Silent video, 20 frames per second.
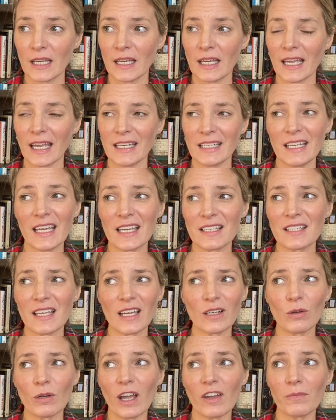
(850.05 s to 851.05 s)
And yes, I
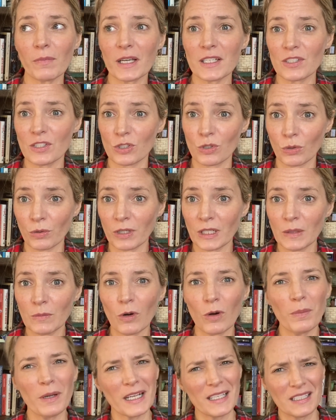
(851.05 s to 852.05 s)
don't have my store
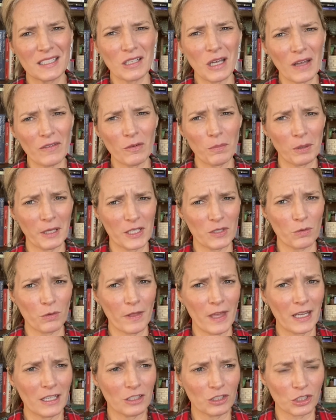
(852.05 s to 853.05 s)
anymore, but I still have a place where
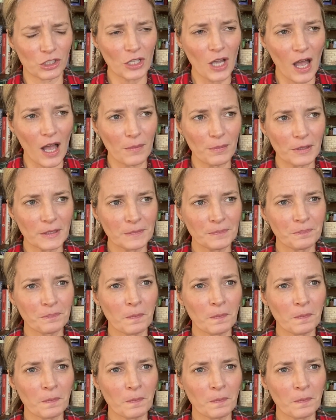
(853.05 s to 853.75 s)
they can shop.